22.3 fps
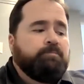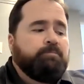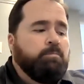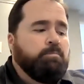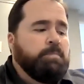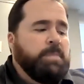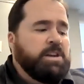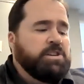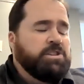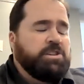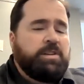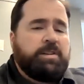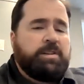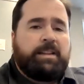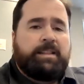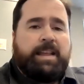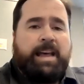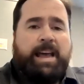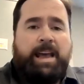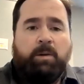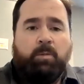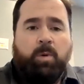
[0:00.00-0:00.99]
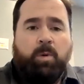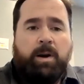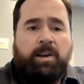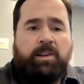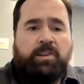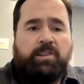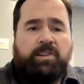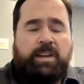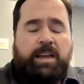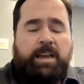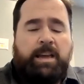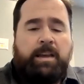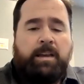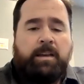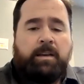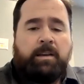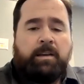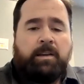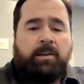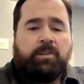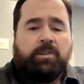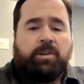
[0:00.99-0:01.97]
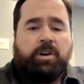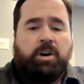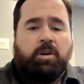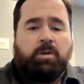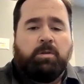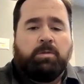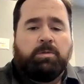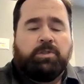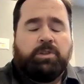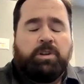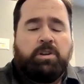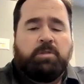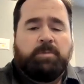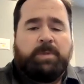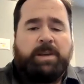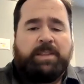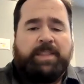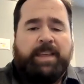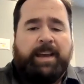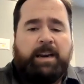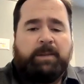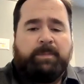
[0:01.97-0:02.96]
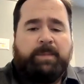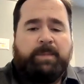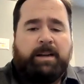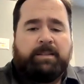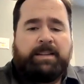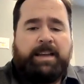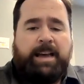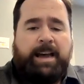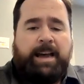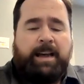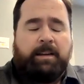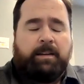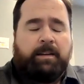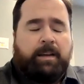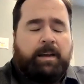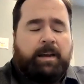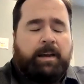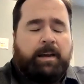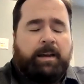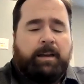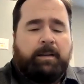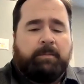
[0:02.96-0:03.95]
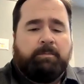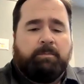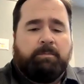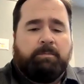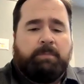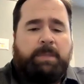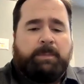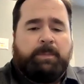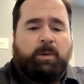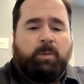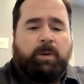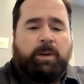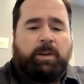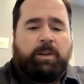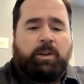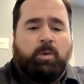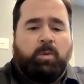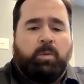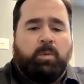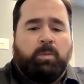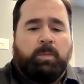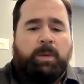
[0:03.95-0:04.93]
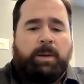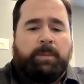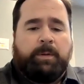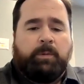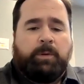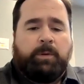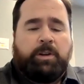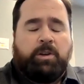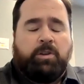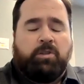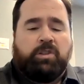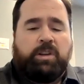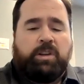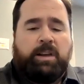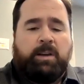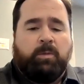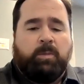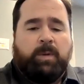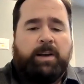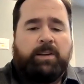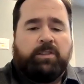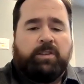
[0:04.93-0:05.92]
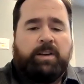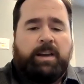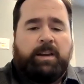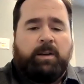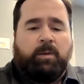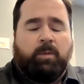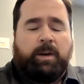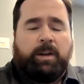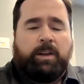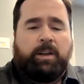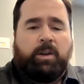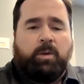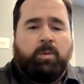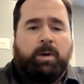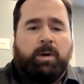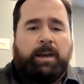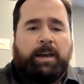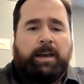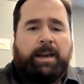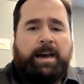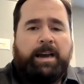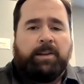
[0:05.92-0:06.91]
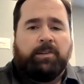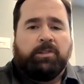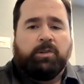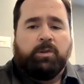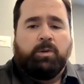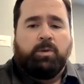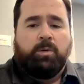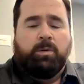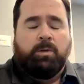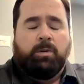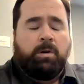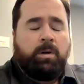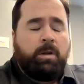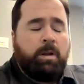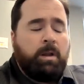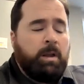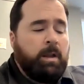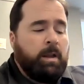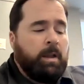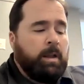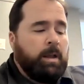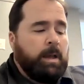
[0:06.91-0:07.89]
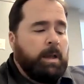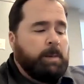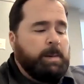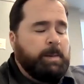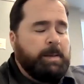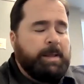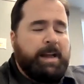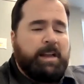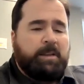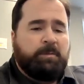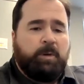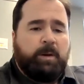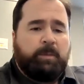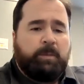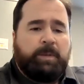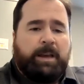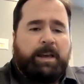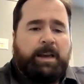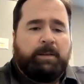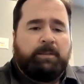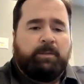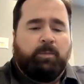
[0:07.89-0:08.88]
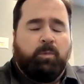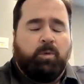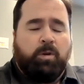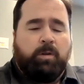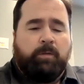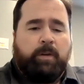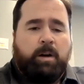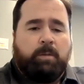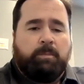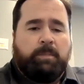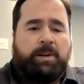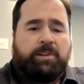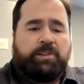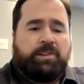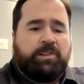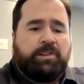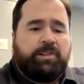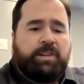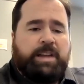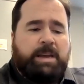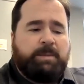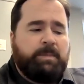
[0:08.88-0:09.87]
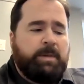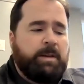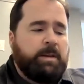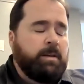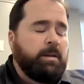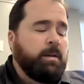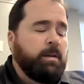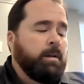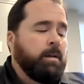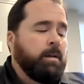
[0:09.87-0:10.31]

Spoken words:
mission that they want to see. So students be thinking about that. Maybe what you see in Wesleyan and what you want to get out of school. Maybe that's what becomes more of our mission statement